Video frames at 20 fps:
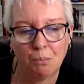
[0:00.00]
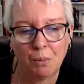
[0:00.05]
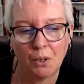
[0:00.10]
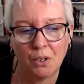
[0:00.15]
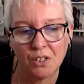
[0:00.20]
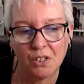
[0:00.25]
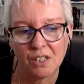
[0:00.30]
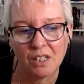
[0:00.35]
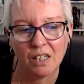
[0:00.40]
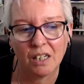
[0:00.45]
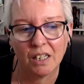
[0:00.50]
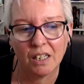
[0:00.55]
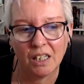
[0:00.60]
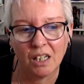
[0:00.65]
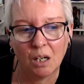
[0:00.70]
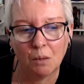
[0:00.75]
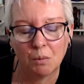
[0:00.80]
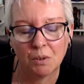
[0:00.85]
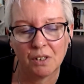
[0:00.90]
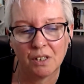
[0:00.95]
personally,
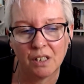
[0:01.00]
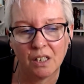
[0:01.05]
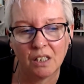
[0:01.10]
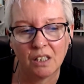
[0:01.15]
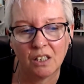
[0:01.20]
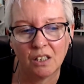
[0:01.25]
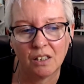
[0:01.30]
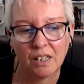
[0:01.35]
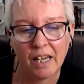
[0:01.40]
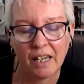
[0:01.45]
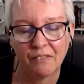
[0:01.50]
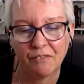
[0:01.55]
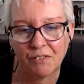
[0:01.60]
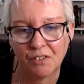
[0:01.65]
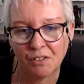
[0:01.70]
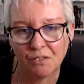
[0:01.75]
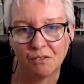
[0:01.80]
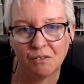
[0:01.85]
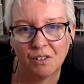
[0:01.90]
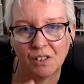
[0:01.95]
I would think you're
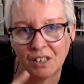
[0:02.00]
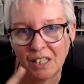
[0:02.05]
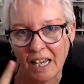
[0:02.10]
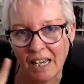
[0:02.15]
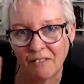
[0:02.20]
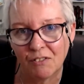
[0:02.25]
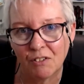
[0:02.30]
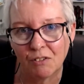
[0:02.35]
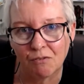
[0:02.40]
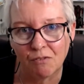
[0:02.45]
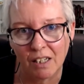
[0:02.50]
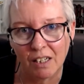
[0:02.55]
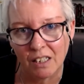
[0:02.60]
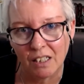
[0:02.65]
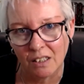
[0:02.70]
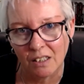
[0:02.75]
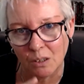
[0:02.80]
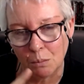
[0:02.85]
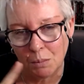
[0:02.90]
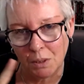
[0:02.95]
going to have to
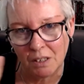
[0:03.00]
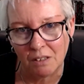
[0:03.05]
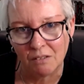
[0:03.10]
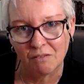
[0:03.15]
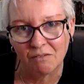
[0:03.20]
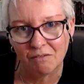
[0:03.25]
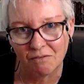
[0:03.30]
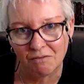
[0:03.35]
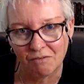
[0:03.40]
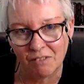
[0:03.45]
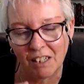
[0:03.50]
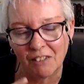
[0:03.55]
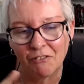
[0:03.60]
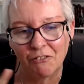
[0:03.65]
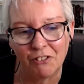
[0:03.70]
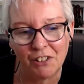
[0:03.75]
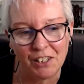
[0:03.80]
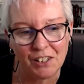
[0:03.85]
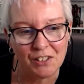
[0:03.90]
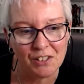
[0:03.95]

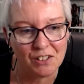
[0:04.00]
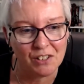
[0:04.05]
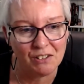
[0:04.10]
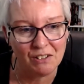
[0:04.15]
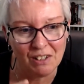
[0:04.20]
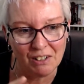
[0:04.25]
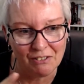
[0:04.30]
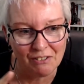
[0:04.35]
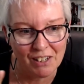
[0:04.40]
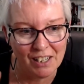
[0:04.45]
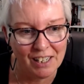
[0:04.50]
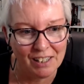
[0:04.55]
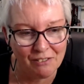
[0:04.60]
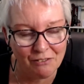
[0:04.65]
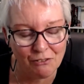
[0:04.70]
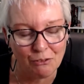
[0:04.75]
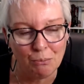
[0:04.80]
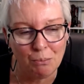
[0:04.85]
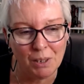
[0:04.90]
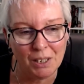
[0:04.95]
run rings
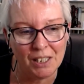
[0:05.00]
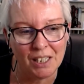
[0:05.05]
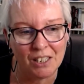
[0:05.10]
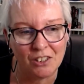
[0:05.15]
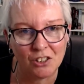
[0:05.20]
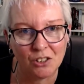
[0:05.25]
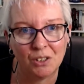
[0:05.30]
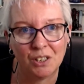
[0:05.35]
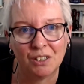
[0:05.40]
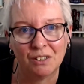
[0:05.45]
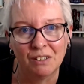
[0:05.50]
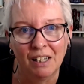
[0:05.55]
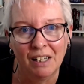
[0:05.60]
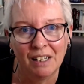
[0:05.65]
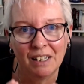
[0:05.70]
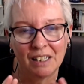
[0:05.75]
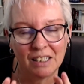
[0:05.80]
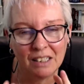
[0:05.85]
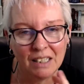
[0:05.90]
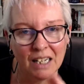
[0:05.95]
around for a bit until you
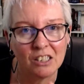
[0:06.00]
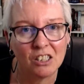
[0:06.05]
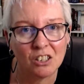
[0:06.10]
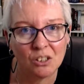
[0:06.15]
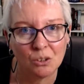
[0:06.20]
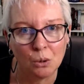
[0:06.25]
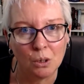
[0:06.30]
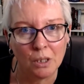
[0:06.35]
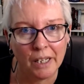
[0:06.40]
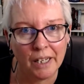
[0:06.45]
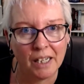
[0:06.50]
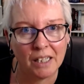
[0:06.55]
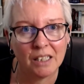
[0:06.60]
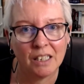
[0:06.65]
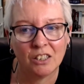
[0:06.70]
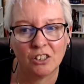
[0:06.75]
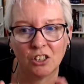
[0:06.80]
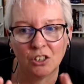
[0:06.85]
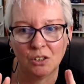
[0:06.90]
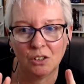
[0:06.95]
nut it all
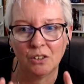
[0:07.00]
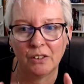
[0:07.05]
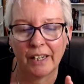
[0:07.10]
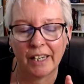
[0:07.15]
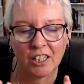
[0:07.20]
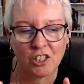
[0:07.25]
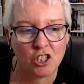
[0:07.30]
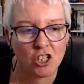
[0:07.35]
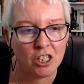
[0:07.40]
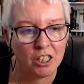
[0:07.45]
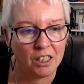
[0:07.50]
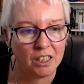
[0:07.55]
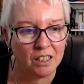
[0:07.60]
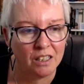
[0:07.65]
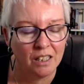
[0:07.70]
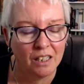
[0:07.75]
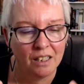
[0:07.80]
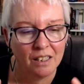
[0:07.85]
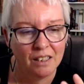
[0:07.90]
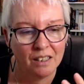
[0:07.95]
out, until you
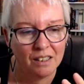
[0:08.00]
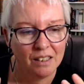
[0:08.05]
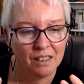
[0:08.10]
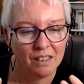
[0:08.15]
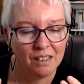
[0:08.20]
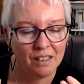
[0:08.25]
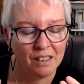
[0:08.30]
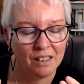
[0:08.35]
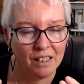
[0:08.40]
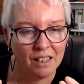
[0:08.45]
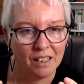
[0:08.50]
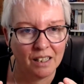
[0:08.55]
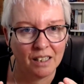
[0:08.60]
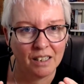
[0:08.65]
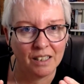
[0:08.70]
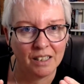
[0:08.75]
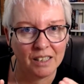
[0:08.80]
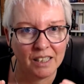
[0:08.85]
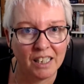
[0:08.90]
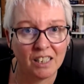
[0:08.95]
actually
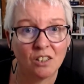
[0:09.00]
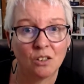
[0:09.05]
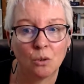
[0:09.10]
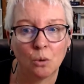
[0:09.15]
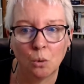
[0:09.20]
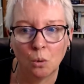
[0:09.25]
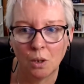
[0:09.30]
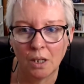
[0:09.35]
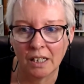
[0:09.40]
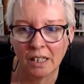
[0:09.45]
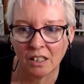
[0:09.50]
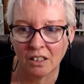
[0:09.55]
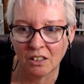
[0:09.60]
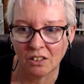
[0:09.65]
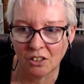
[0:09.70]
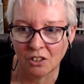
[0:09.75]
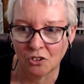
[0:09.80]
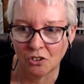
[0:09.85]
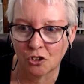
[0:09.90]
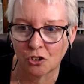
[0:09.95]
get it all
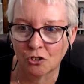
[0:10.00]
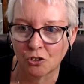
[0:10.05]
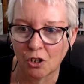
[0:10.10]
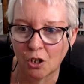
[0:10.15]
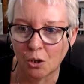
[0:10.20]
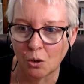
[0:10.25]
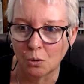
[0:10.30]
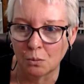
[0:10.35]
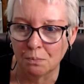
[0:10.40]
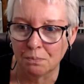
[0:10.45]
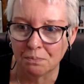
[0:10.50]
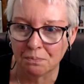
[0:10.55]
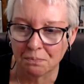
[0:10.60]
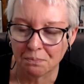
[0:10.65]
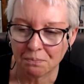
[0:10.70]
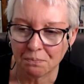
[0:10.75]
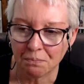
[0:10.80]
under control.